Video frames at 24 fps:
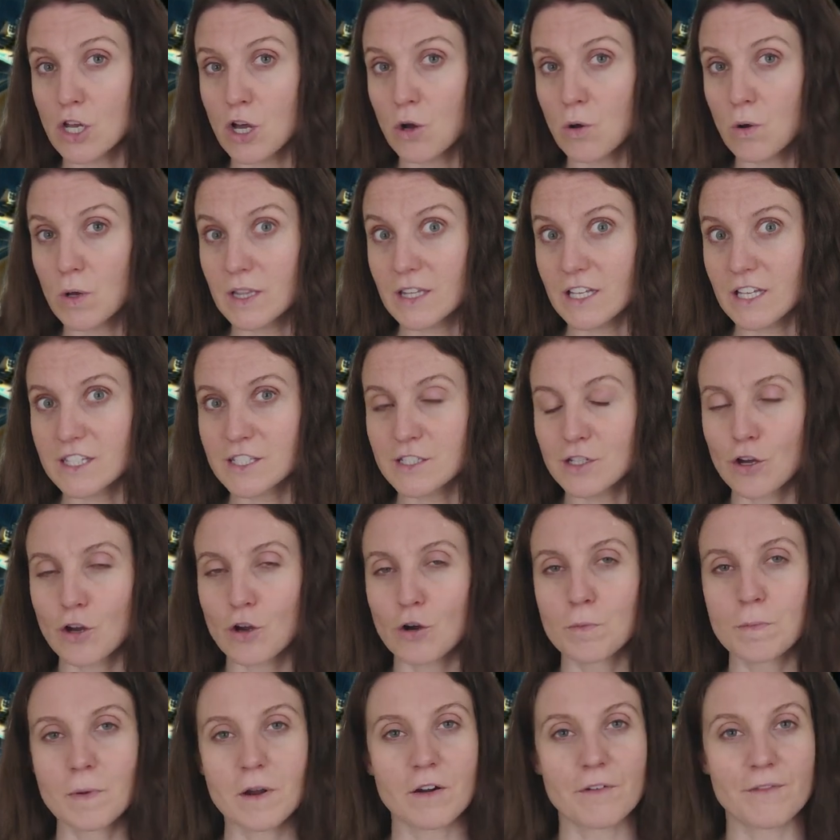So
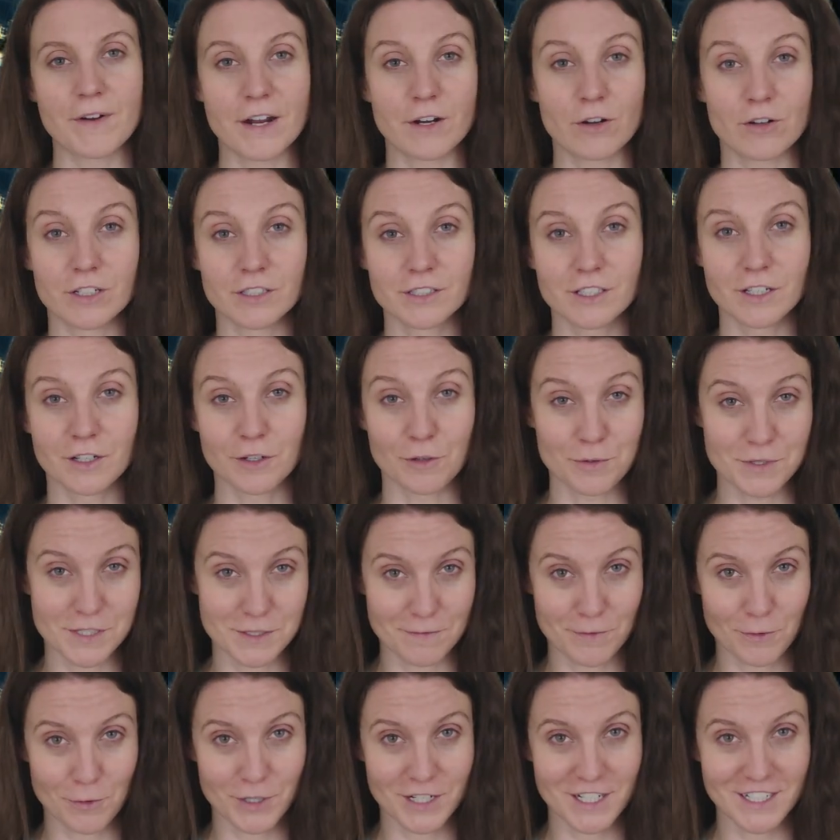let's hope Renault
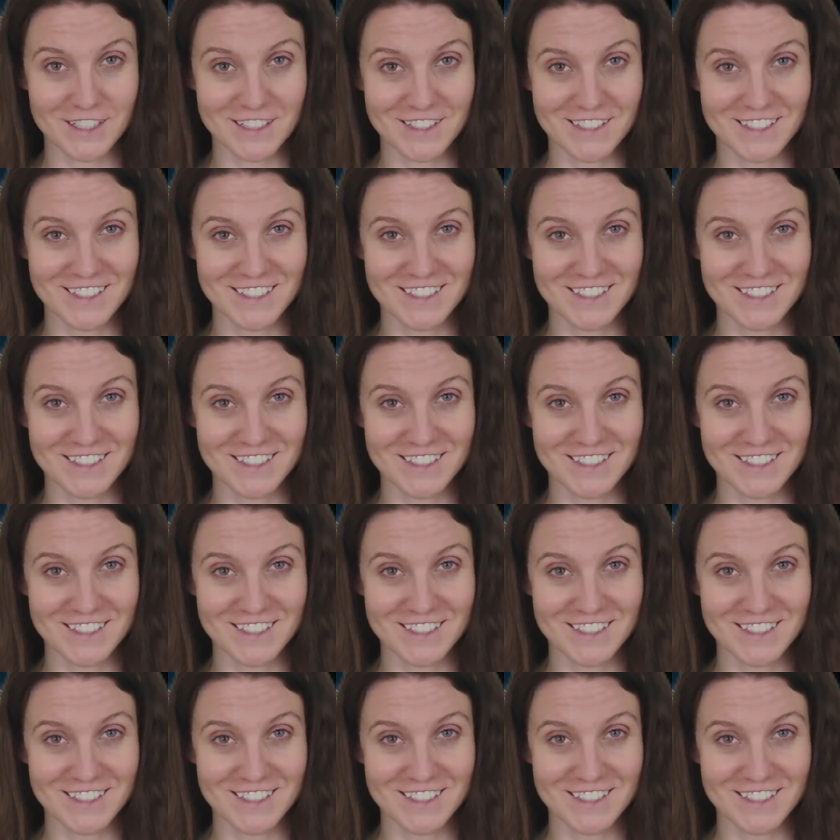goes for